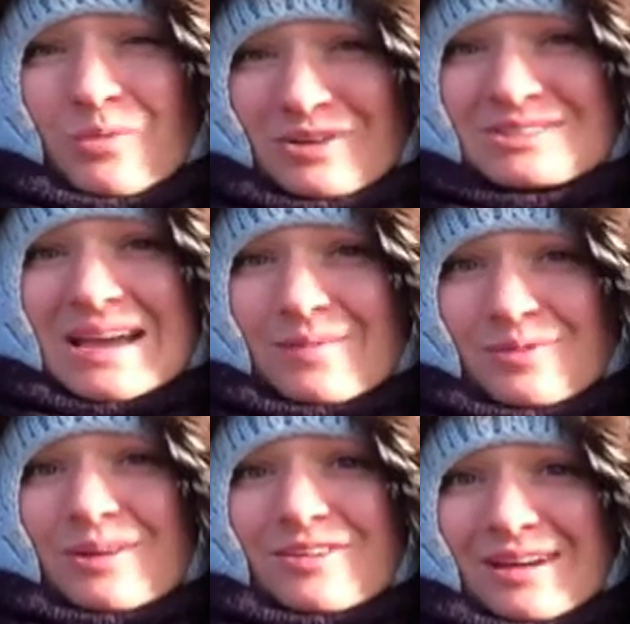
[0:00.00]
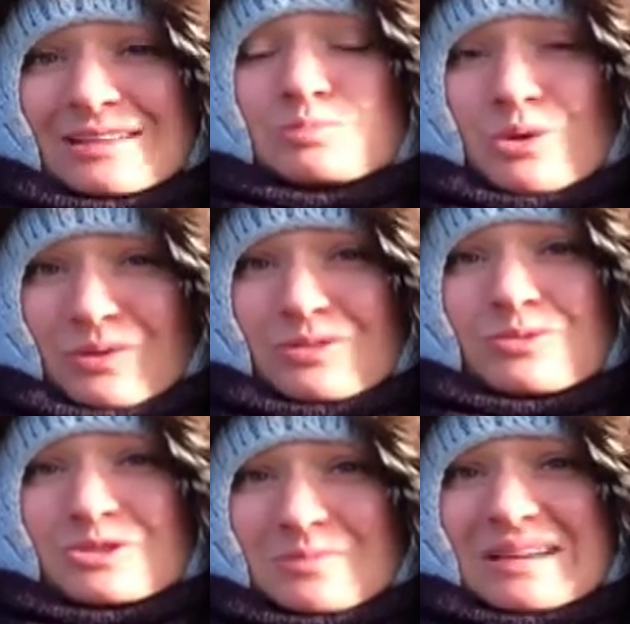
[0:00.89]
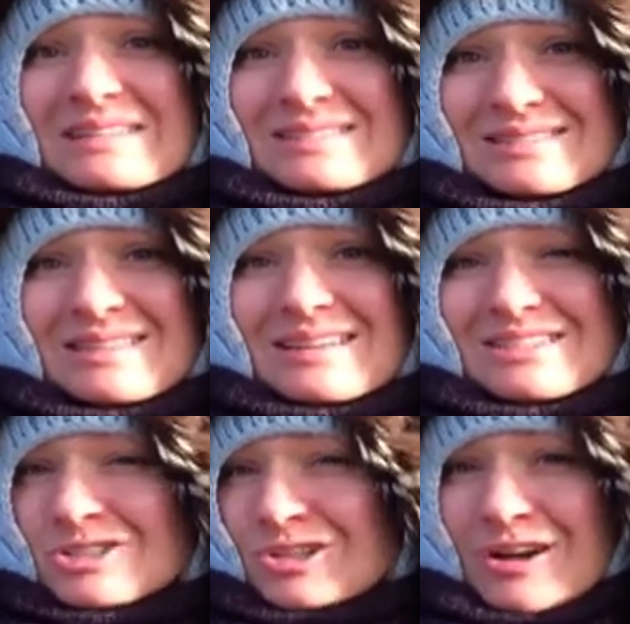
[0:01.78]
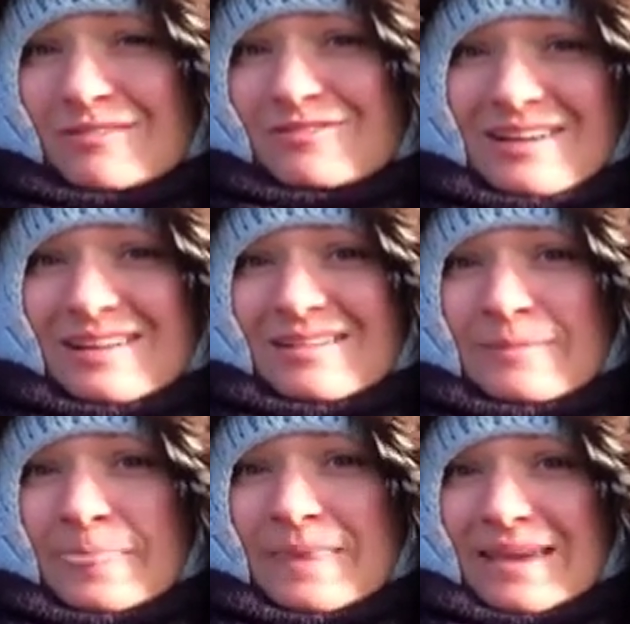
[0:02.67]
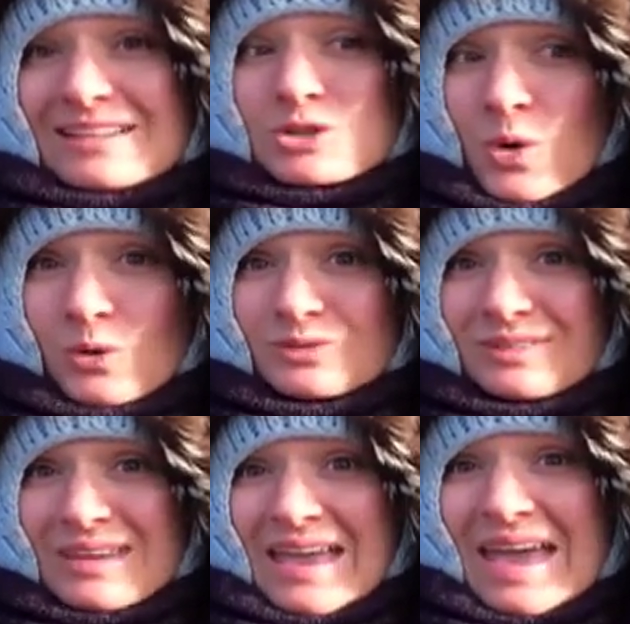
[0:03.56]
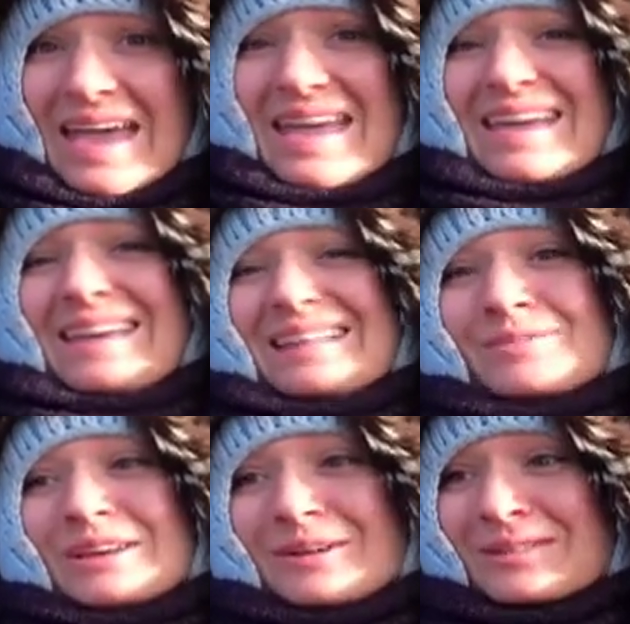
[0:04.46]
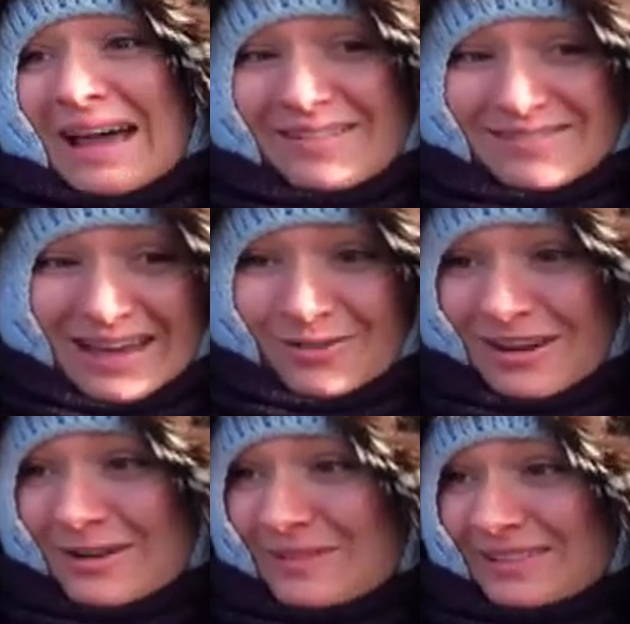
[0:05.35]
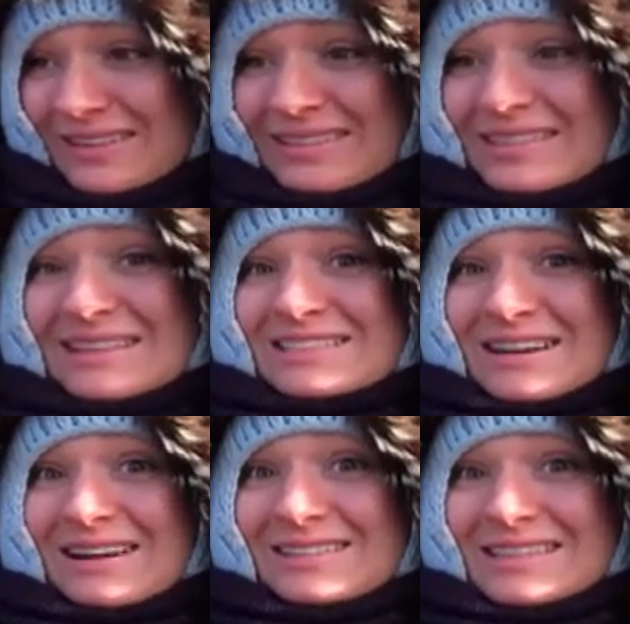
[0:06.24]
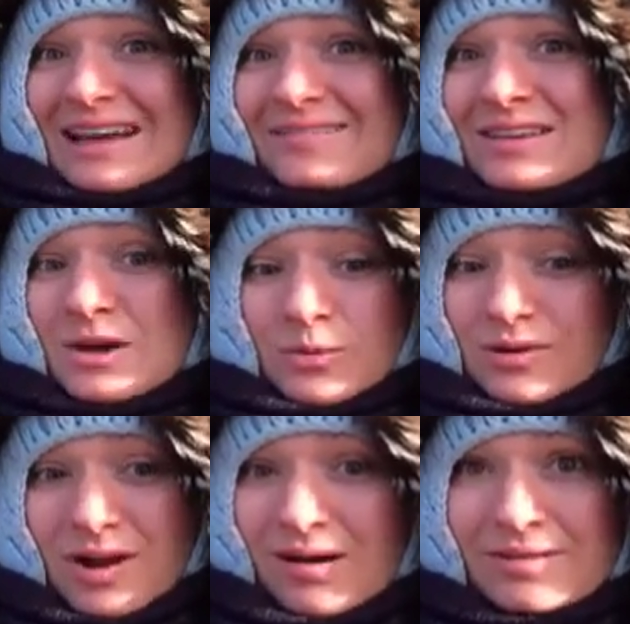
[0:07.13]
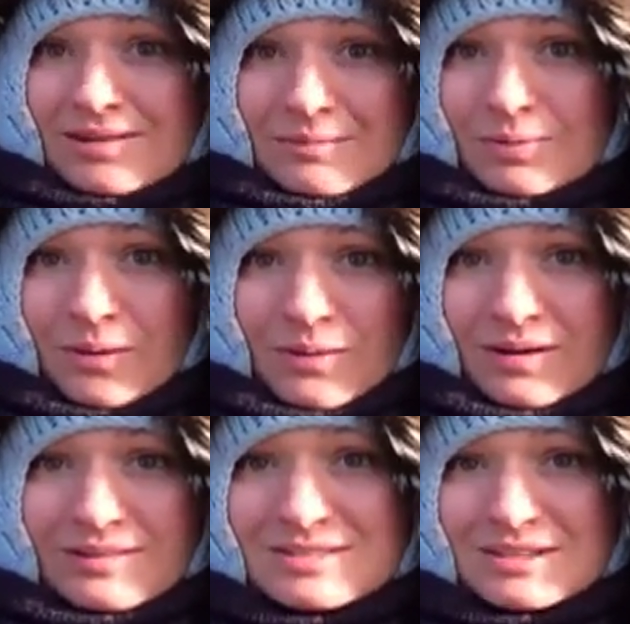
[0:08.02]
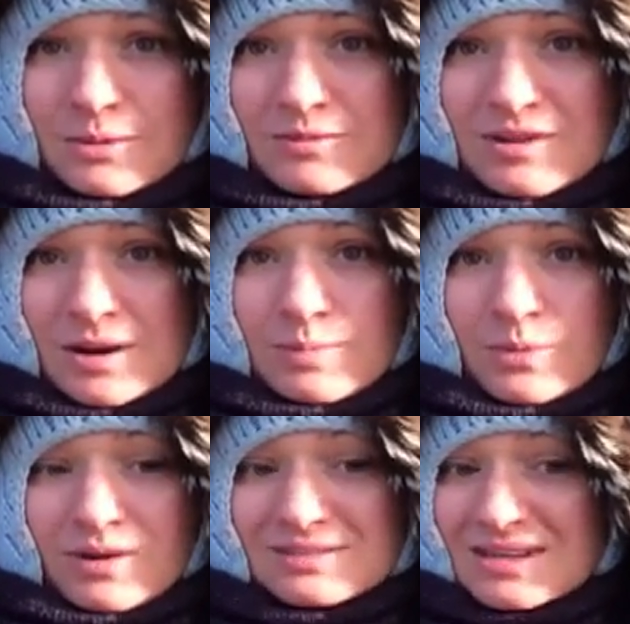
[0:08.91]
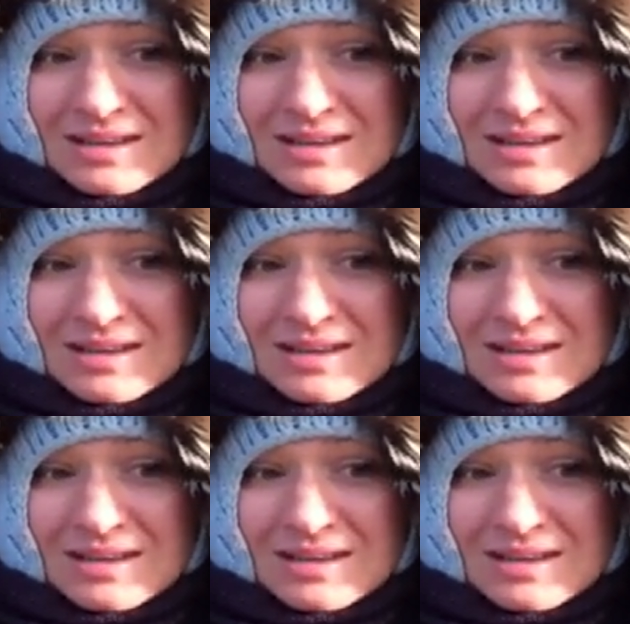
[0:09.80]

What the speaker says: one time or other has broken through some ice. Not fun. And it's cold. And we don't have that great ability that these dogs have. We're covered in pores. You know, we're very porous.